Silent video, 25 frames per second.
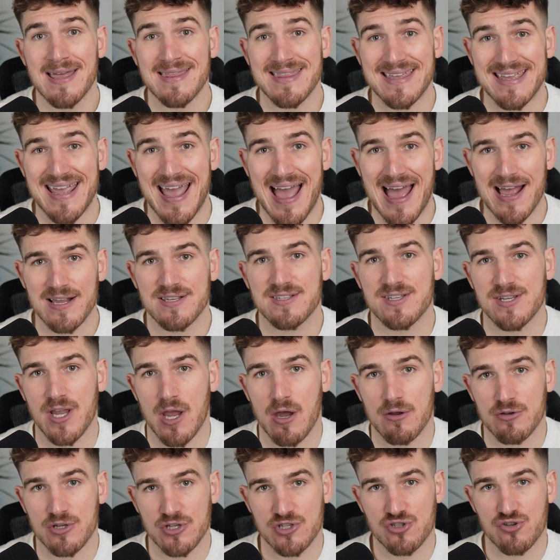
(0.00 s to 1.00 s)
the
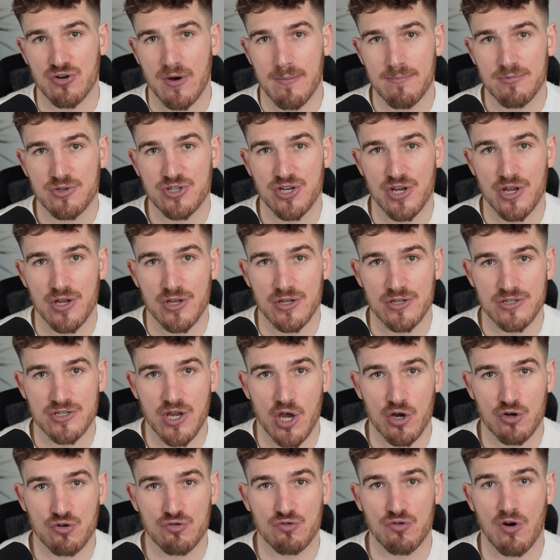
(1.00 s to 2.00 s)
SEO descriptions
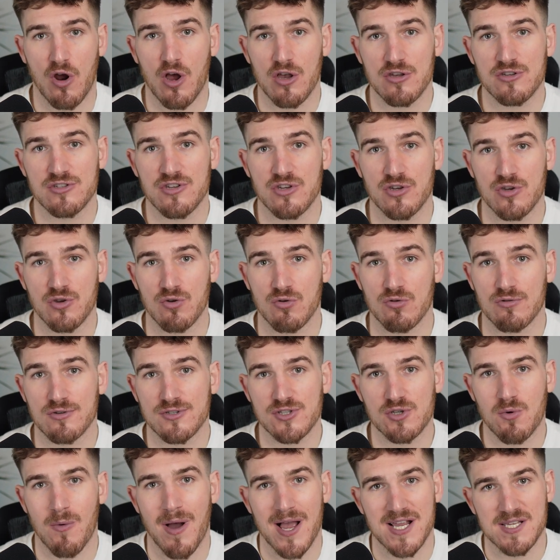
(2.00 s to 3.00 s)
across your
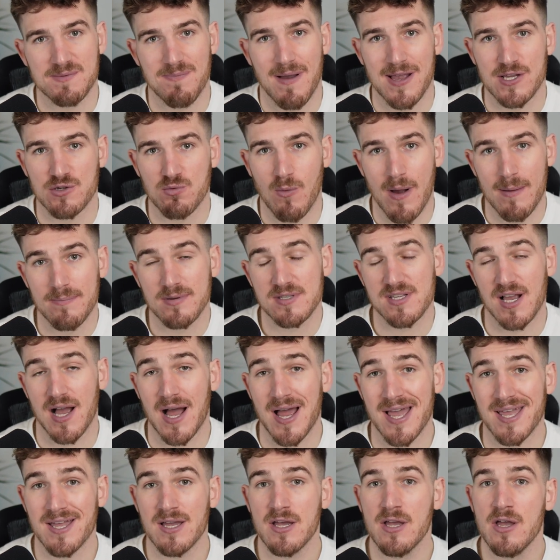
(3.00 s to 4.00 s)
Squarespace
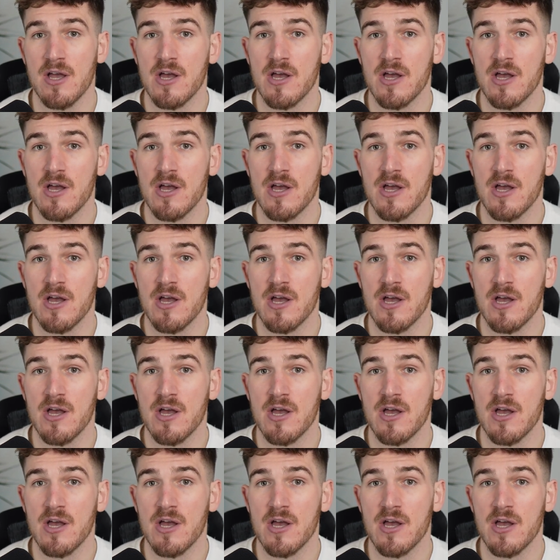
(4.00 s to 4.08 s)
website.